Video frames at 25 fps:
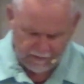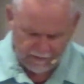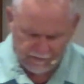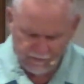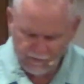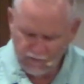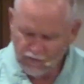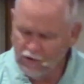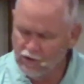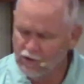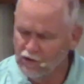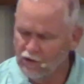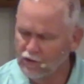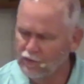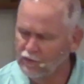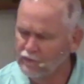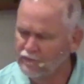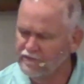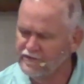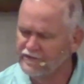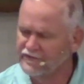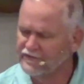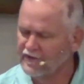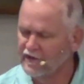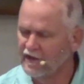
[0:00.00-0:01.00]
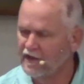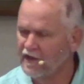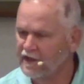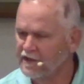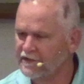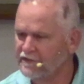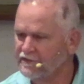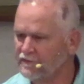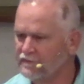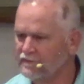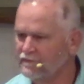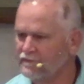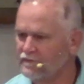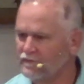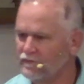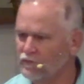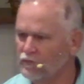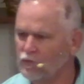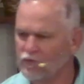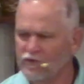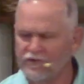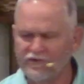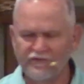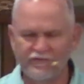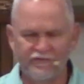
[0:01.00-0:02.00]
know this kind of
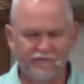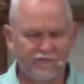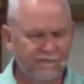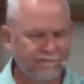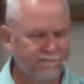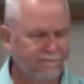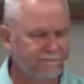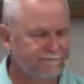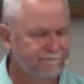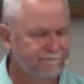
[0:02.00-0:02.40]
wisdom.